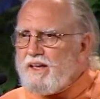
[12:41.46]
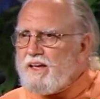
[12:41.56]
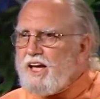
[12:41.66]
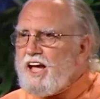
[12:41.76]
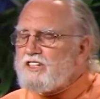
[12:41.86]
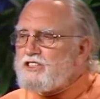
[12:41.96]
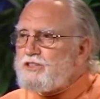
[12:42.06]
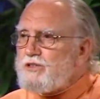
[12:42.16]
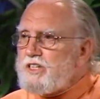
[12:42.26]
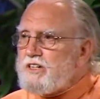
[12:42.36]
Can't
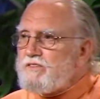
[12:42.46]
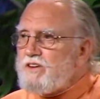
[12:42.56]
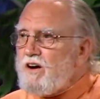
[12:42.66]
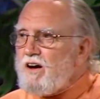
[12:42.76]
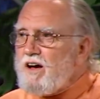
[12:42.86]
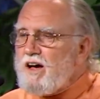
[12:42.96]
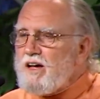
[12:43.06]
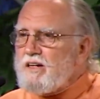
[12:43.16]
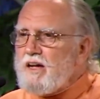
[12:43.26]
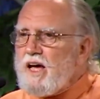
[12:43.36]
you give
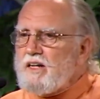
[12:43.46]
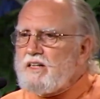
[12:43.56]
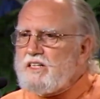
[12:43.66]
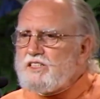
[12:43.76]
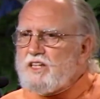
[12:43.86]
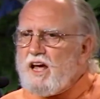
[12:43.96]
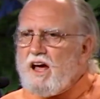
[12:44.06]
God at least